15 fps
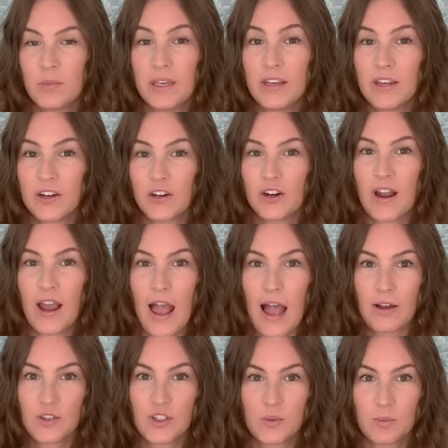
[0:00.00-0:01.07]
Beginner
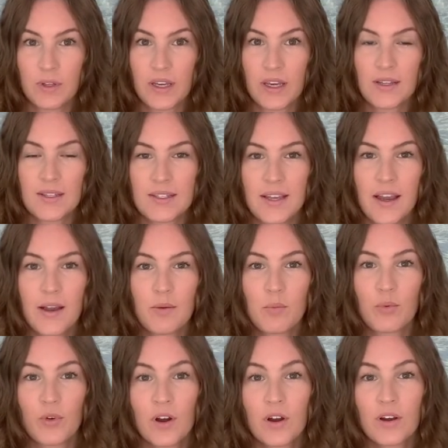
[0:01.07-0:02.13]
Houseplants. I'm
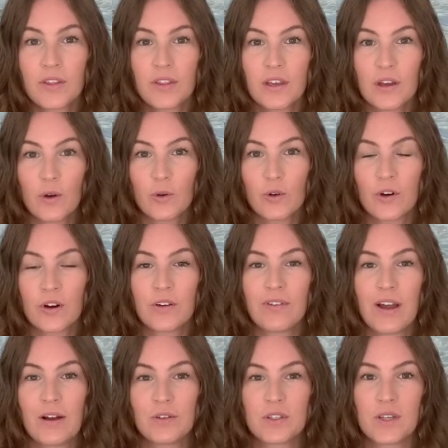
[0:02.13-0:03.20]
Brooke, the owner of
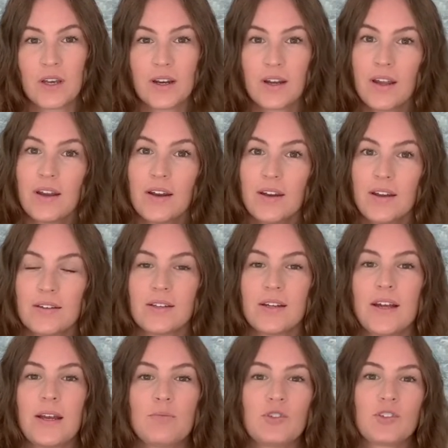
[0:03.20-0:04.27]
Outside In, and
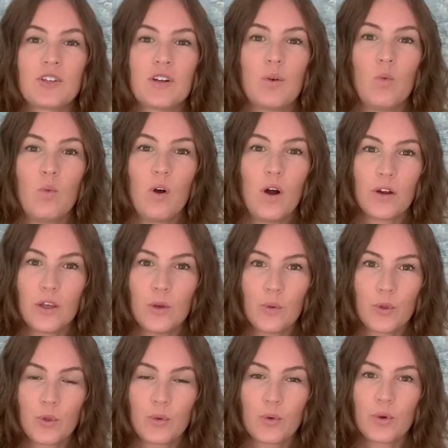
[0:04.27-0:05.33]
today I'm just going to walk you
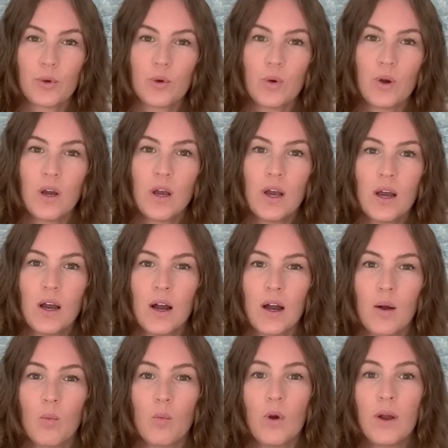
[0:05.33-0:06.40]
through
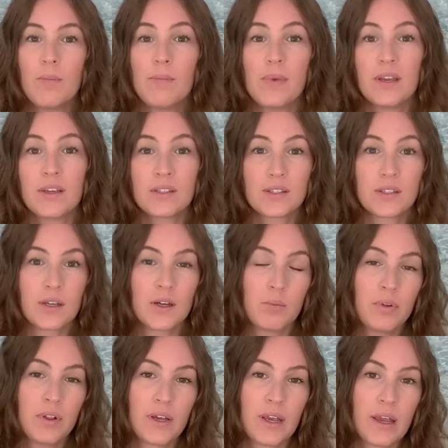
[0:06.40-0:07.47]
what makes a
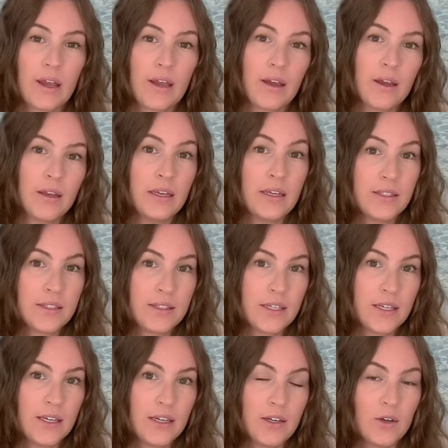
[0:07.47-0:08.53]
plant
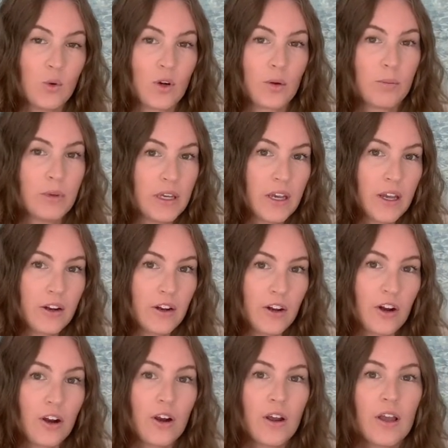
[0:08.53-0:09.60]
easy or
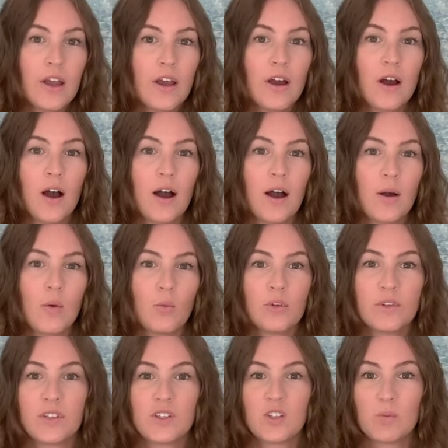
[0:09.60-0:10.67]
beginner. We'll
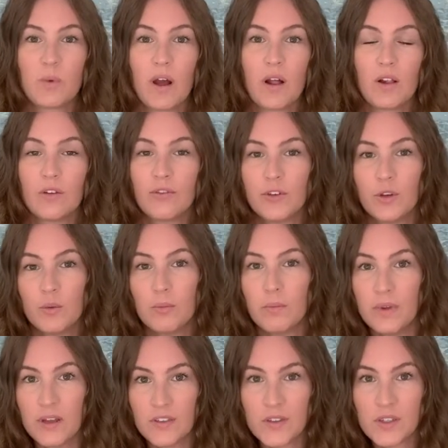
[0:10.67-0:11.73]
dispel a few
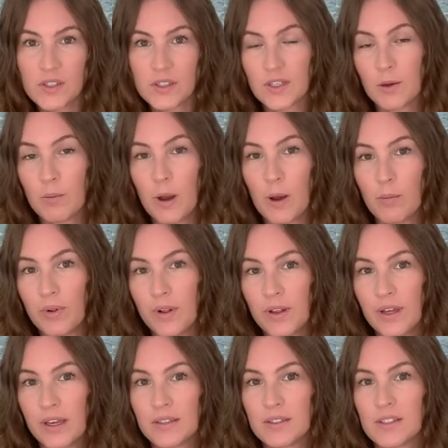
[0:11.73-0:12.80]
myths about
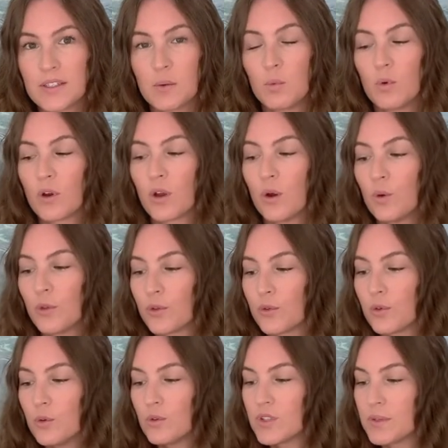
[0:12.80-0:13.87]
plants and we'll go
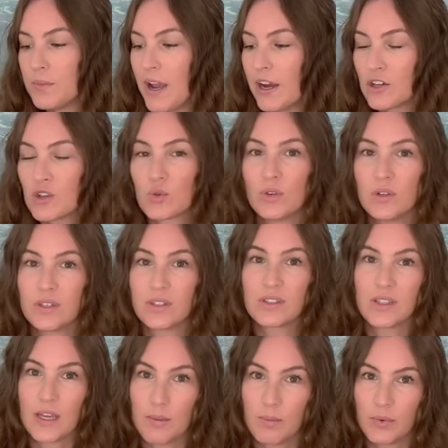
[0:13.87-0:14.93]
through some actual
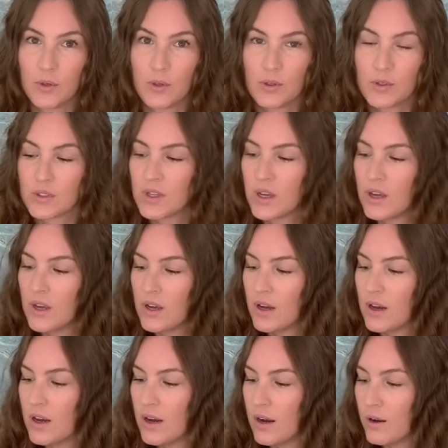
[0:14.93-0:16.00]
examples
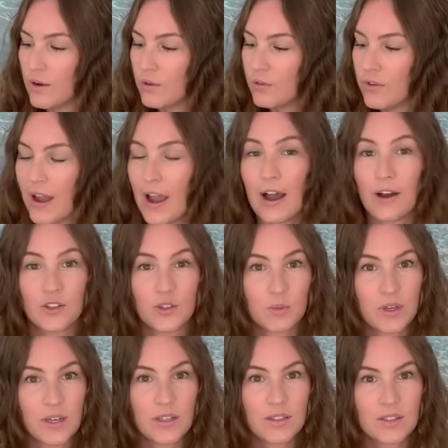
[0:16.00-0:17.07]
of
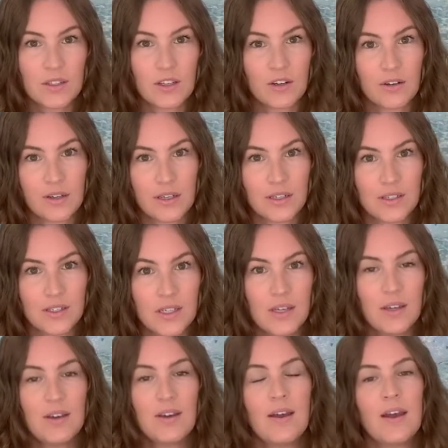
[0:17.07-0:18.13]
houseplants that are
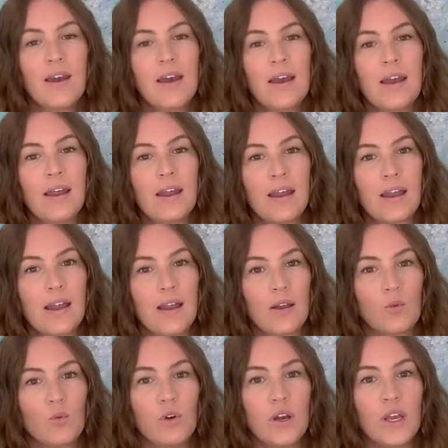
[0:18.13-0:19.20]
easy. And
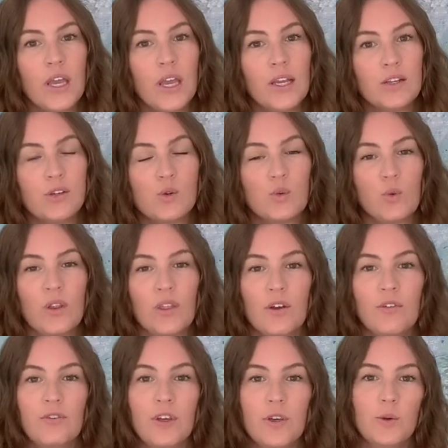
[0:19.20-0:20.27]
we'll end with a
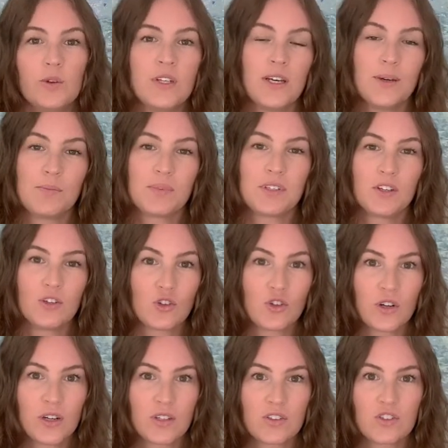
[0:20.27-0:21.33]
few tips and
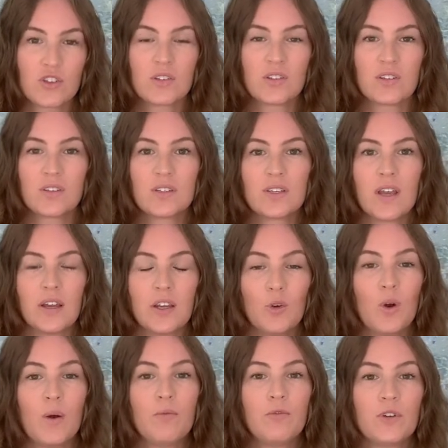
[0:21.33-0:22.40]
tricks just to set you
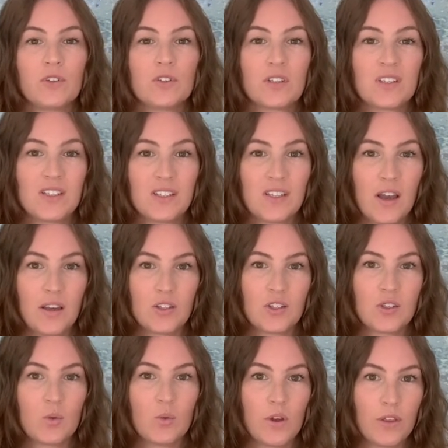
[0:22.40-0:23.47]
up for
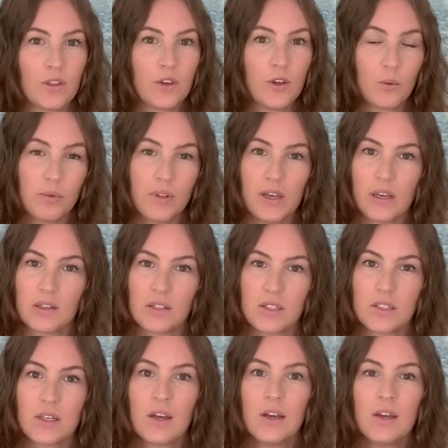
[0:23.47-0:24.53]
success with your
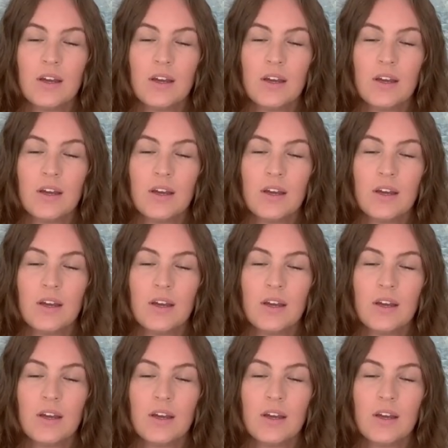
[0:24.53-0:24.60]
plants.